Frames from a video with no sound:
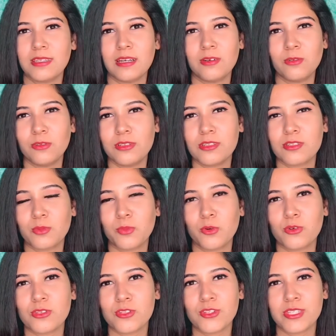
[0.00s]
They are only
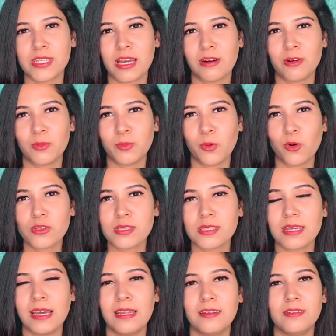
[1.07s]
supposed to see our post
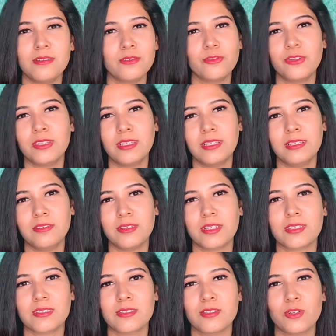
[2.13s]
and with the
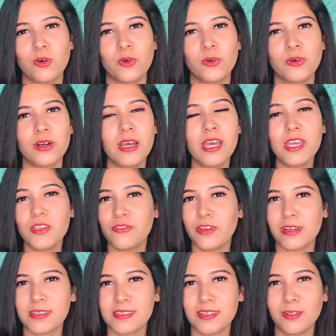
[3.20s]
lyrics. So if you
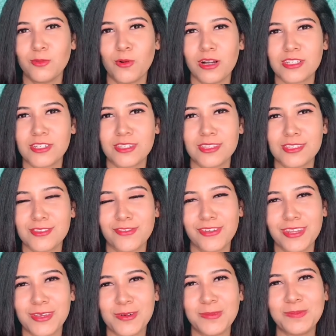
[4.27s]
are still watching this
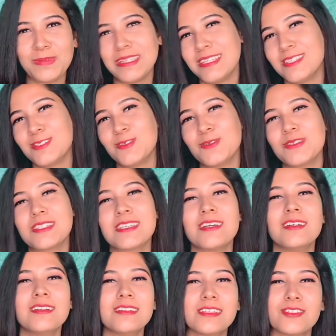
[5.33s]
video, please do
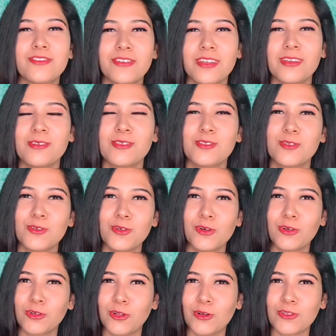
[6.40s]
share these videos to
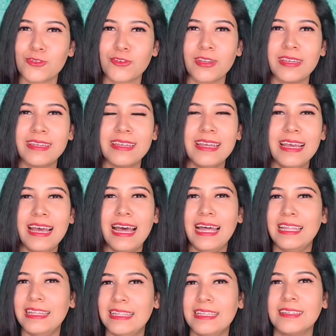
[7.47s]
your close friend
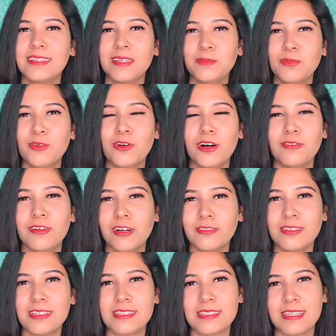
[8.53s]
and let them know
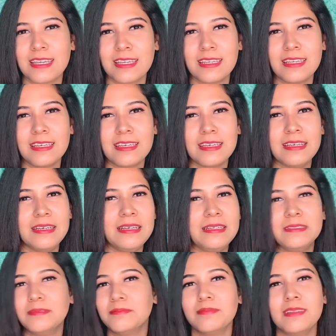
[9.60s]
about this technique
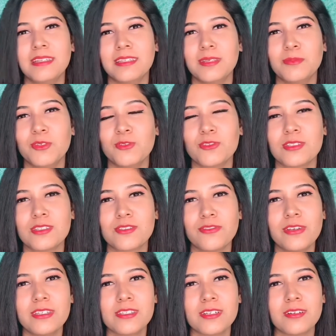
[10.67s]
and let them use this
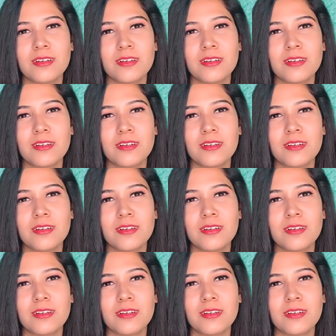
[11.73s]
feature.